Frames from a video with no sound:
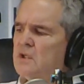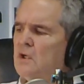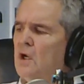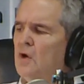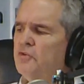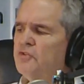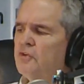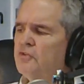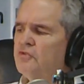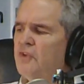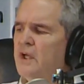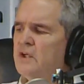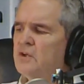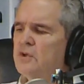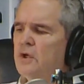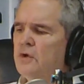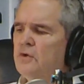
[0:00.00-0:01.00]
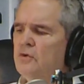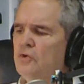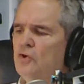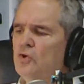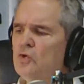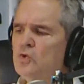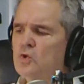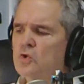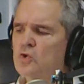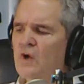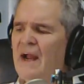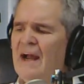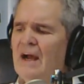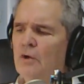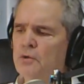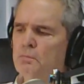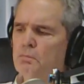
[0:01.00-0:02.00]
closest thing to new
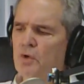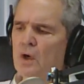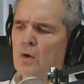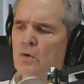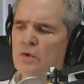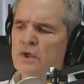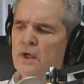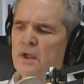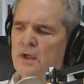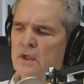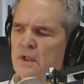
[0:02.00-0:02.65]
ground broken